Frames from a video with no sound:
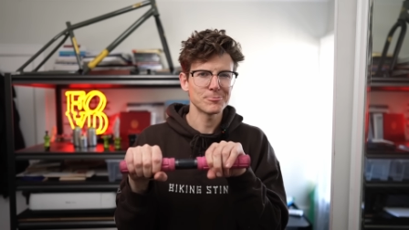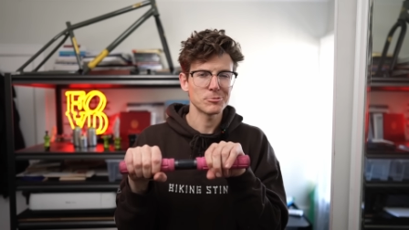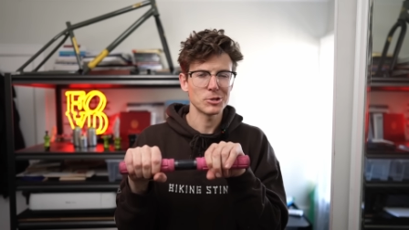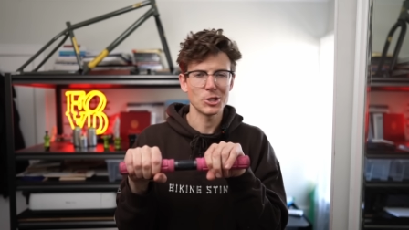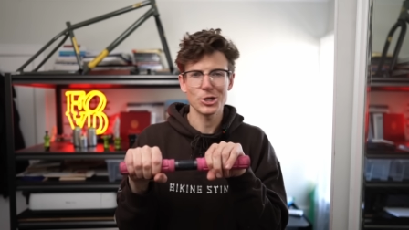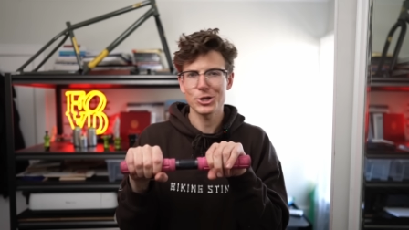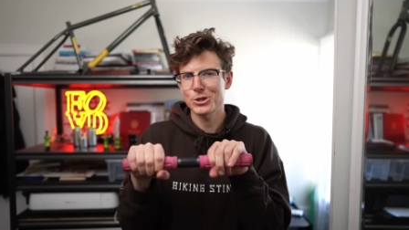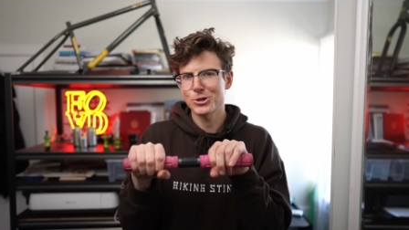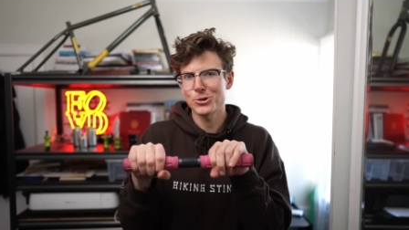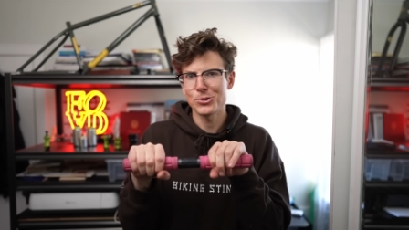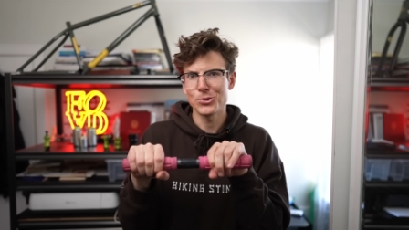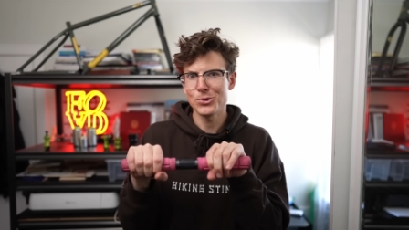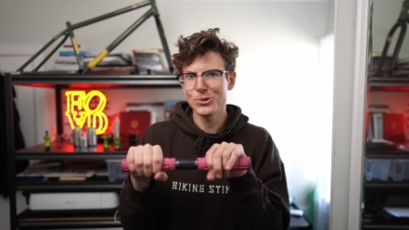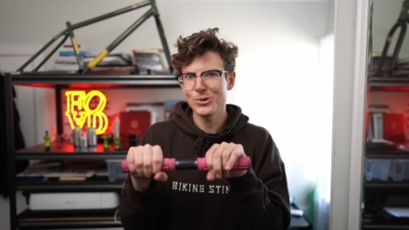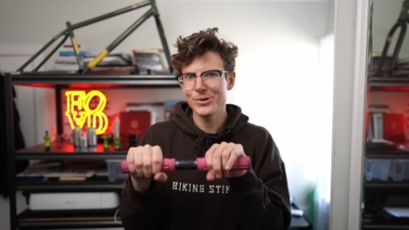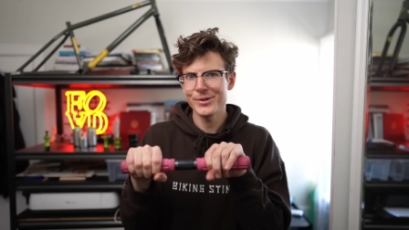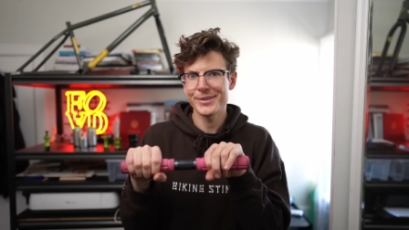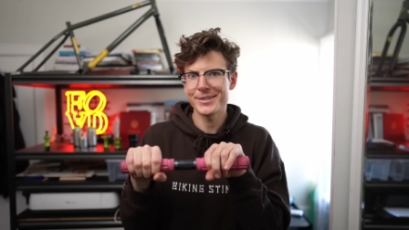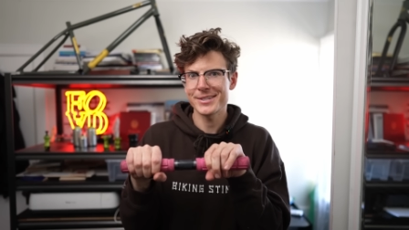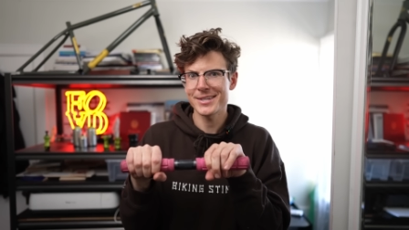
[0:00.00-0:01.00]
Looked
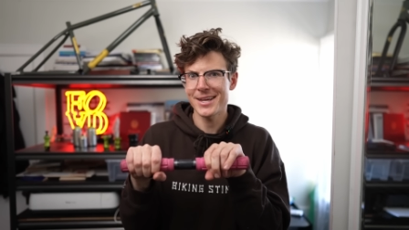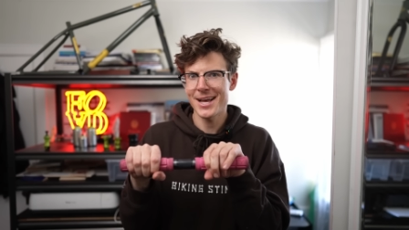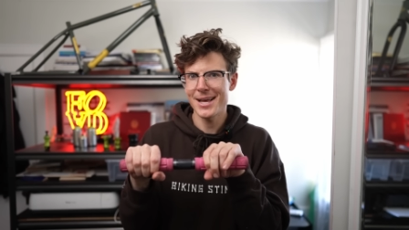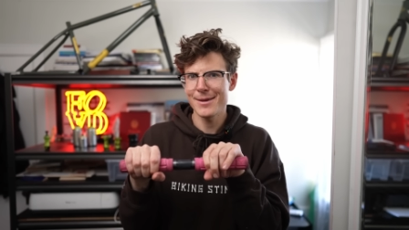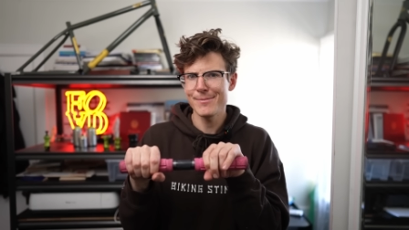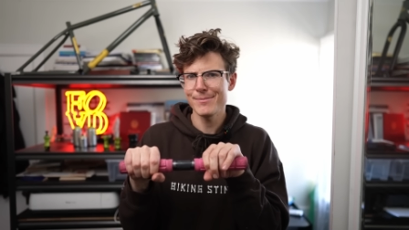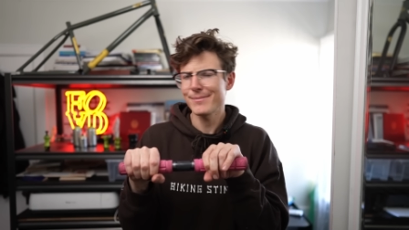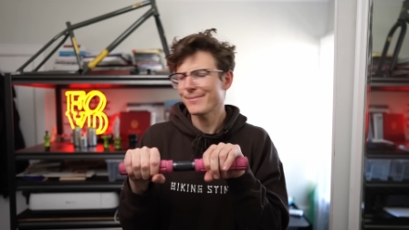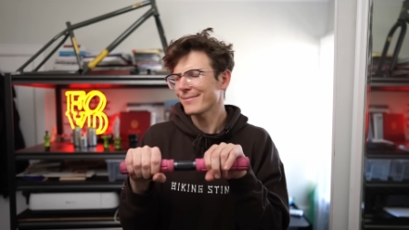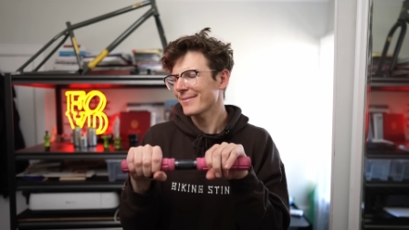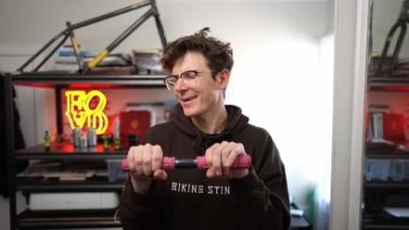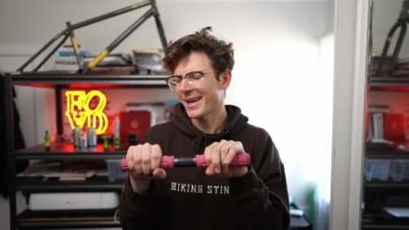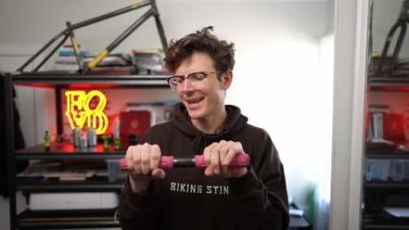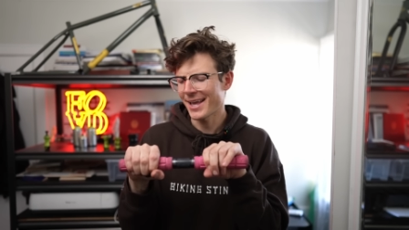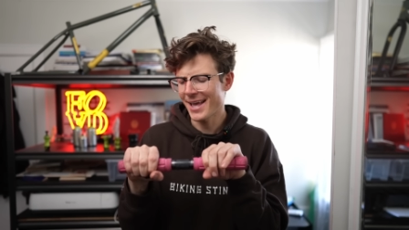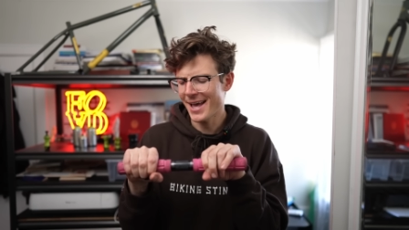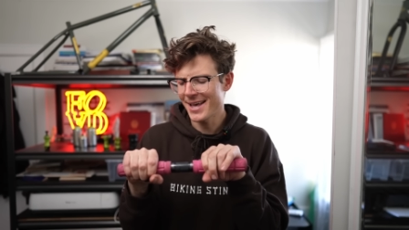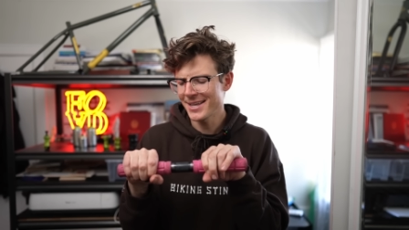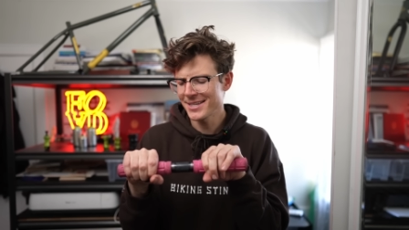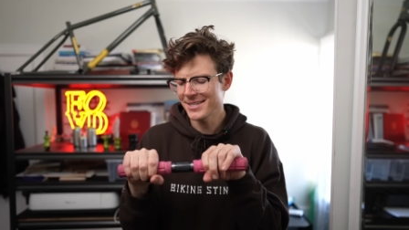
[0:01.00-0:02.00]
cool at the time, I
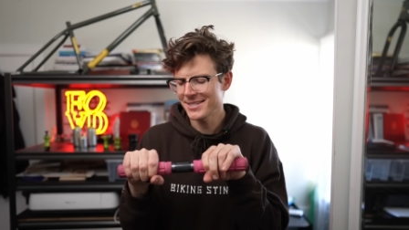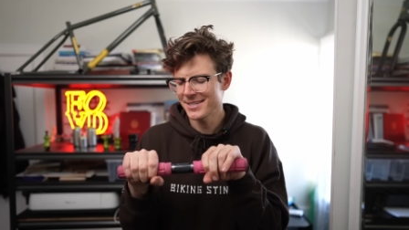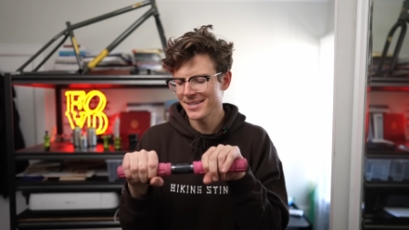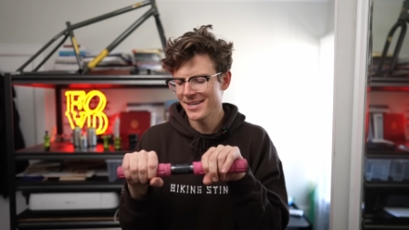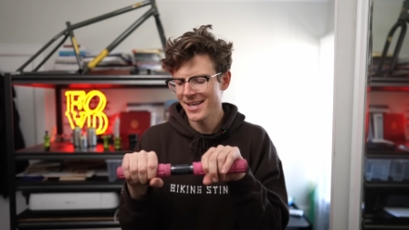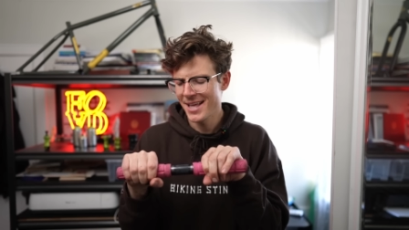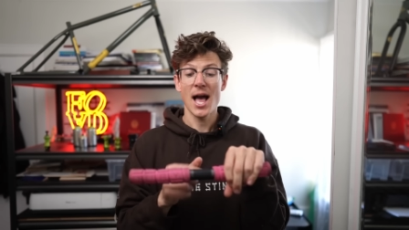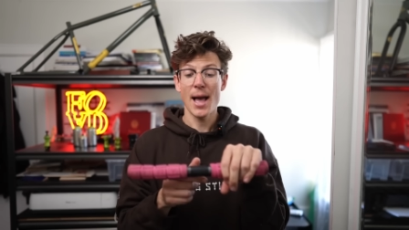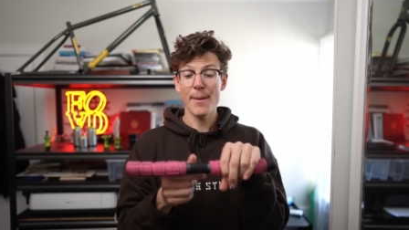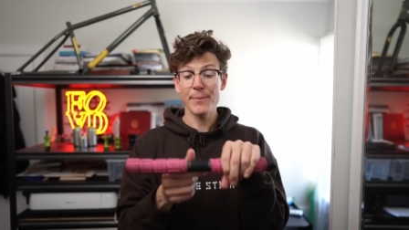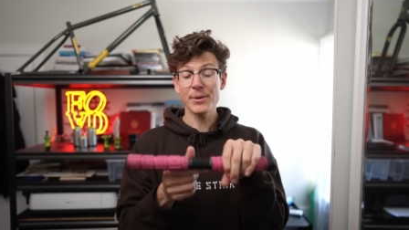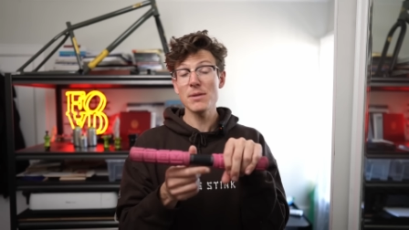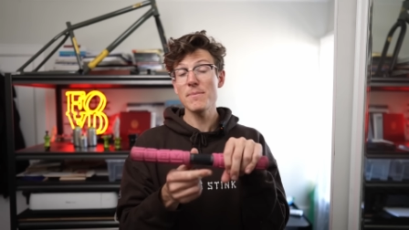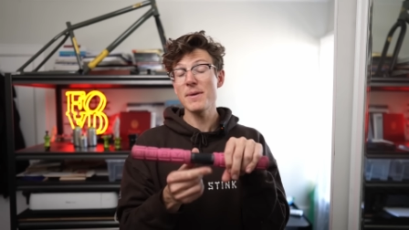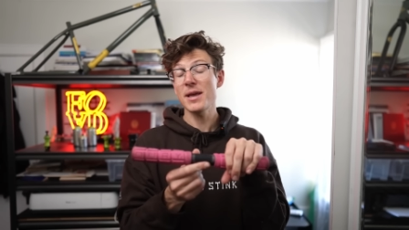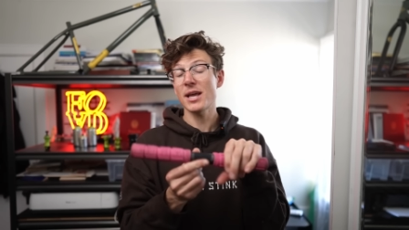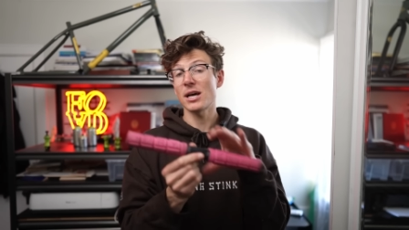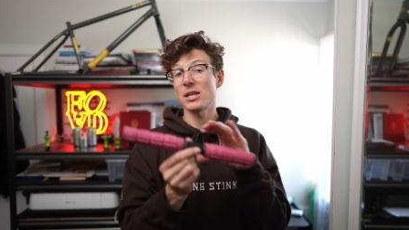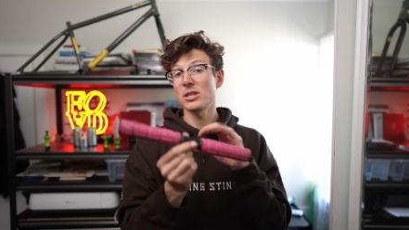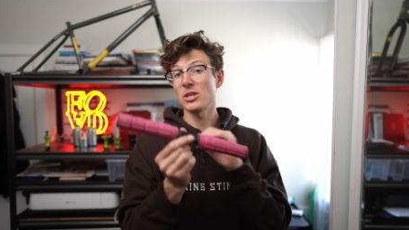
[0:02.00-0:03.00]
guess. I'm gonna
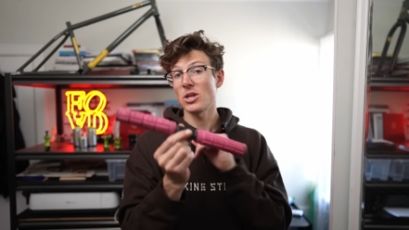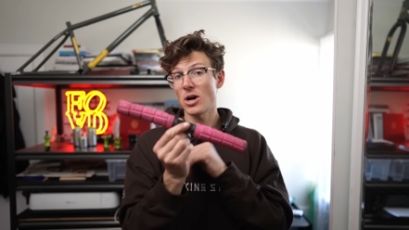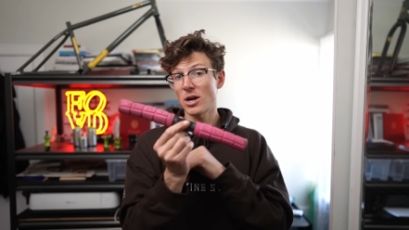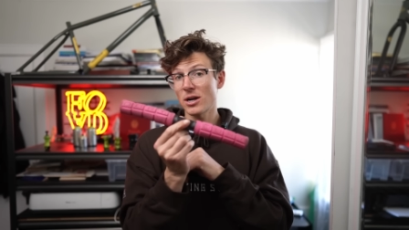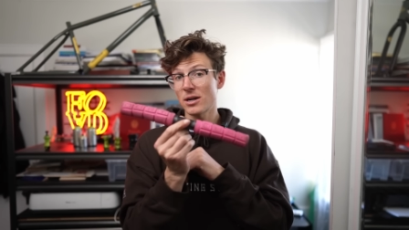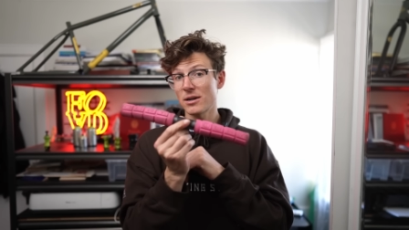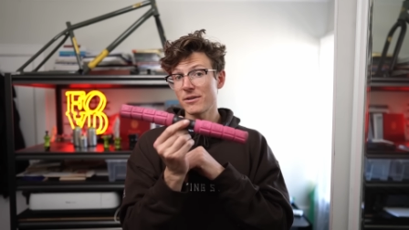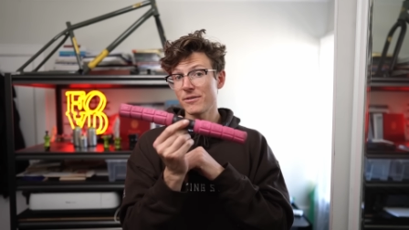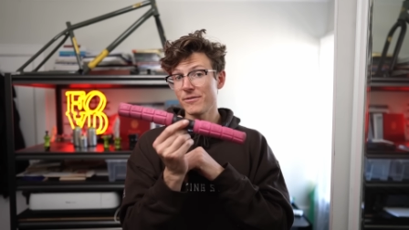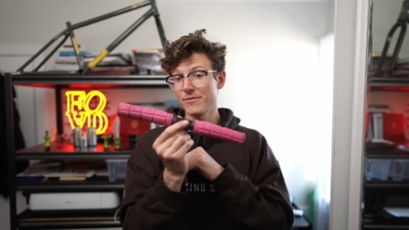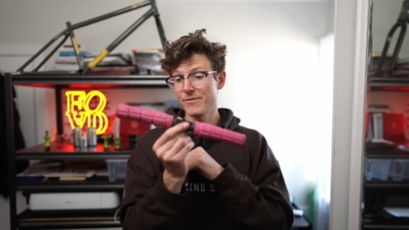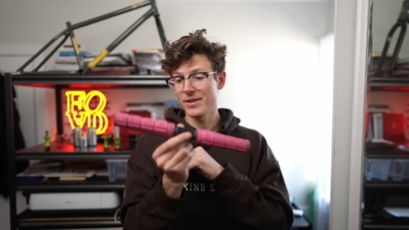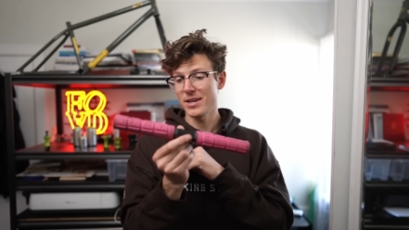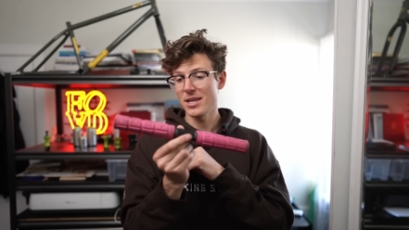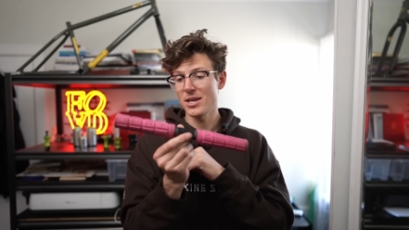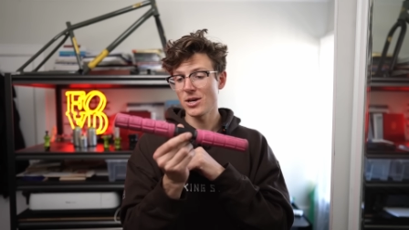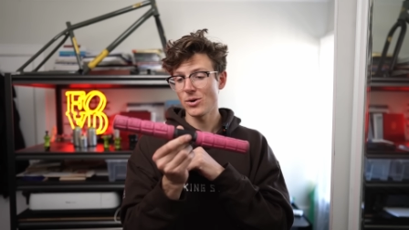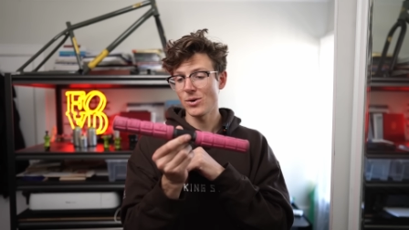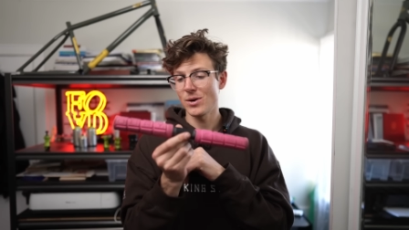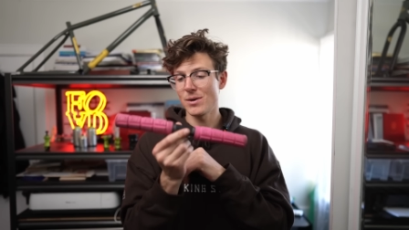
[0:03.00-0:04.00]
make a longer
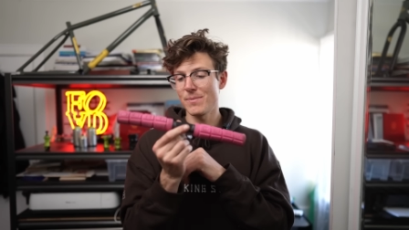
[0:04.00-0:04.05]
video